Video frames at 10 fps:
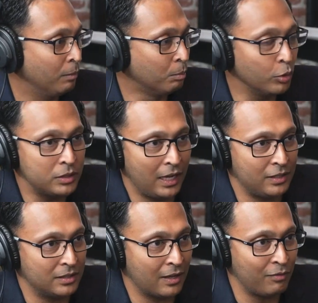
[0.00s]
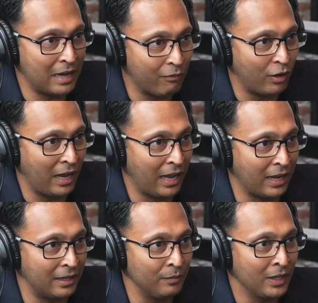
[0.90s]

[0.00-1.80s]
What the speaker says: most agents have never had